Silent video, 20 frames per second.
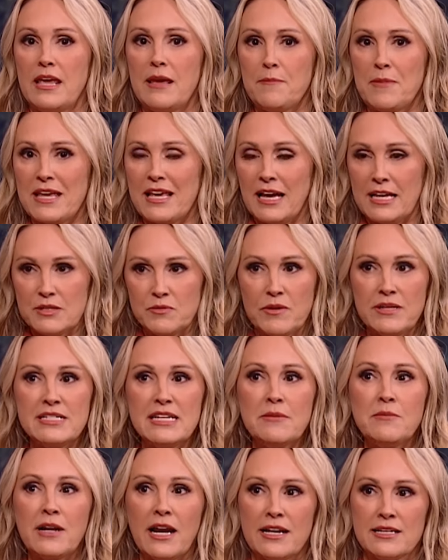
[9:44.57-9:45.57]
because we
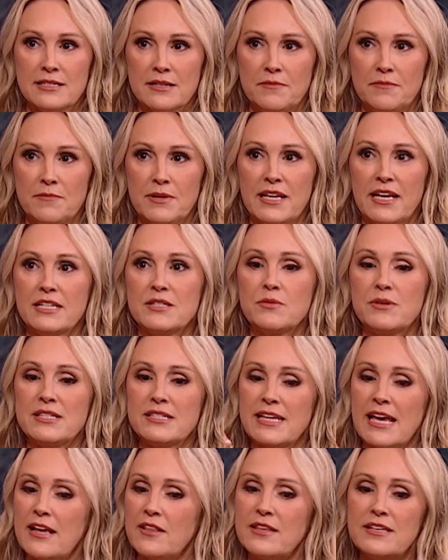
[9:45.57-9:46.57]
demonize them, because we
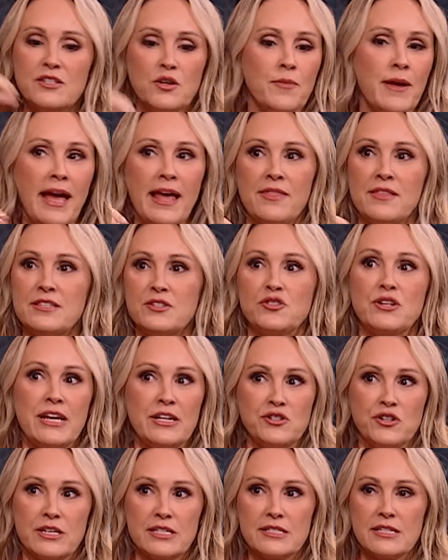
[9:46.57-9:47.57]
say, these are bad, these are
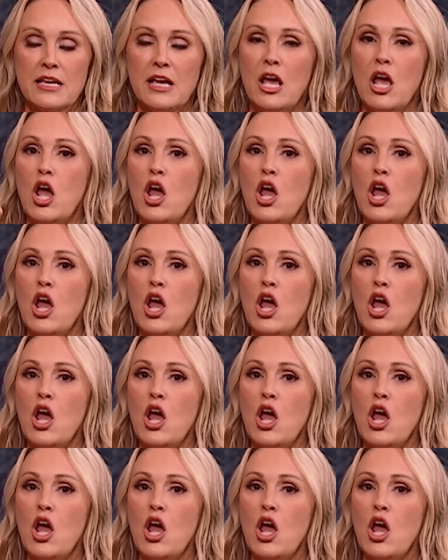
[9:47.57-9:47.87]
dangerous,